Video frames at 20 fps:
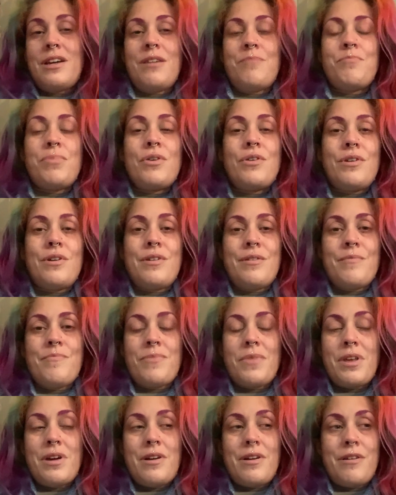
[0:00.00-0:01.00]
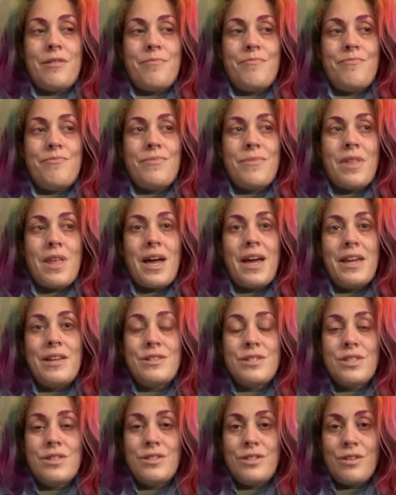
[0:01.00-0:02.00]
part 8
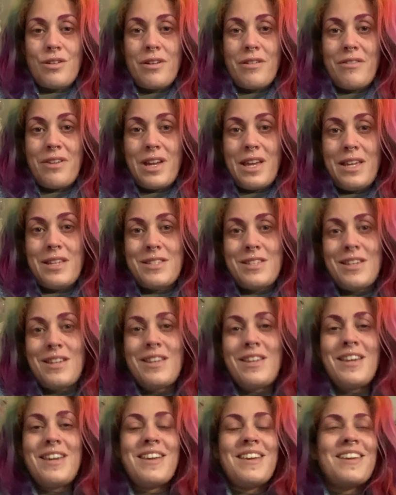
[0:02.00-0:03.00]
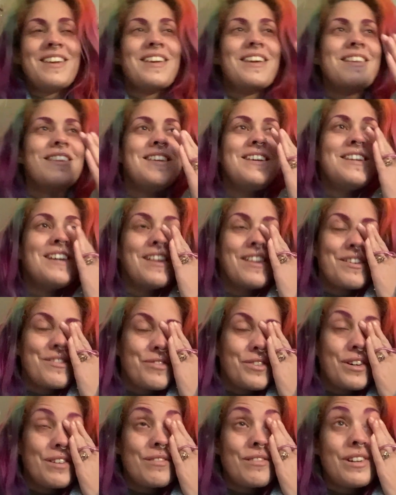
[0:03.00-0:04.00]
of the diaries, and that
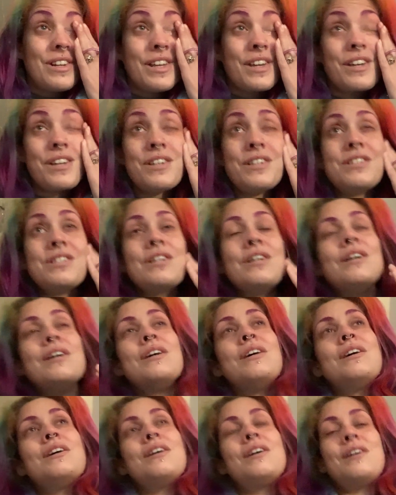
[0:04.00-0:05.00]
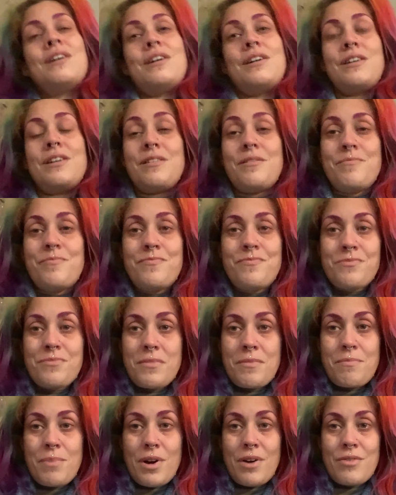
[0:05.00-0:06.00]
felt really good.
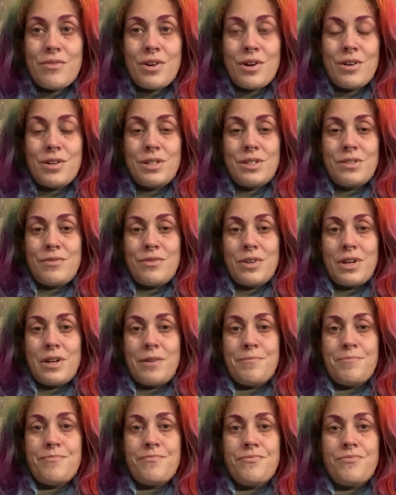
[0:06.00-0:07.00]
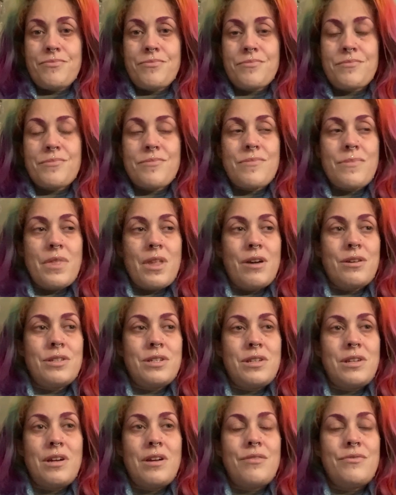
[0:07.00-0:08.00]
But I've kind of I
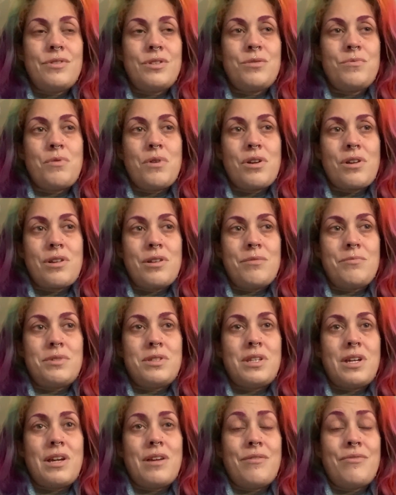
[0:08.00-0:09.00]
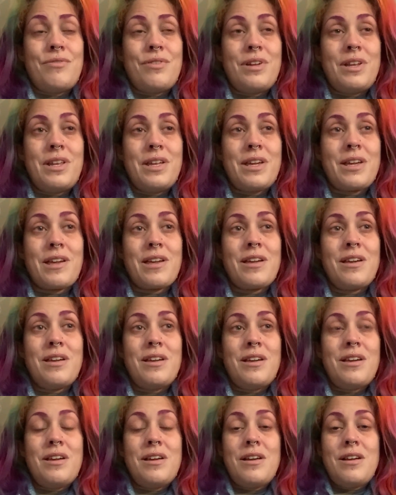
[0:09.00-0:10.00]
don't know, I've just woken up today feeling
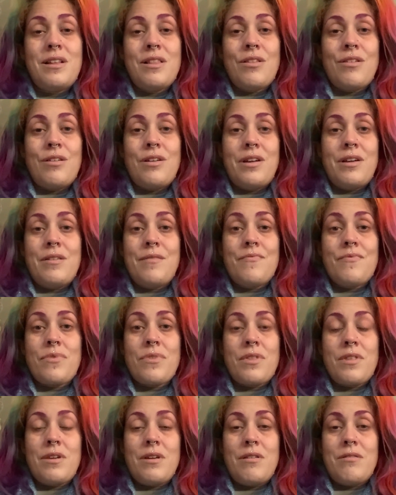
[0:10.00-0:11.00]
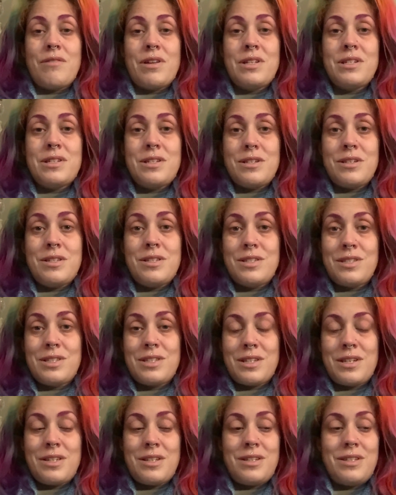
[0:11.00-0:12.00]
like horrendous,
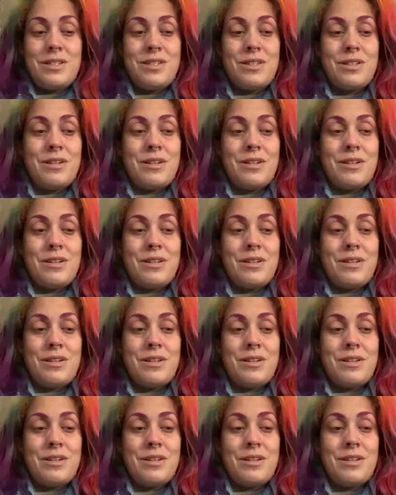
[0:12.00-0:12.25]
and